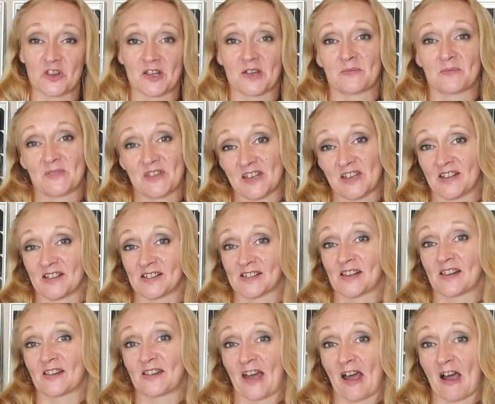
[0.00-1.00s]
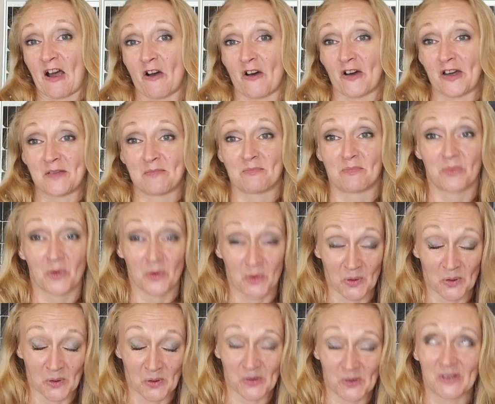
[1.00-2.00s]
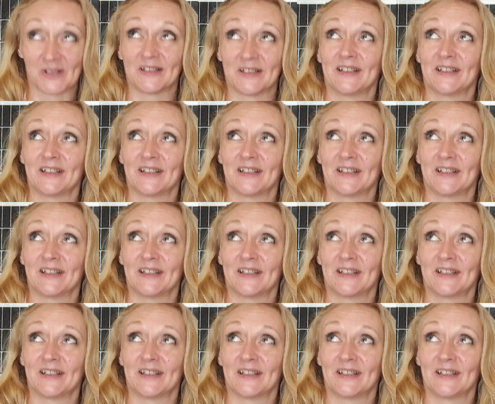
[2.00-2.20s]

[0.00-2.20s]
them things that I bought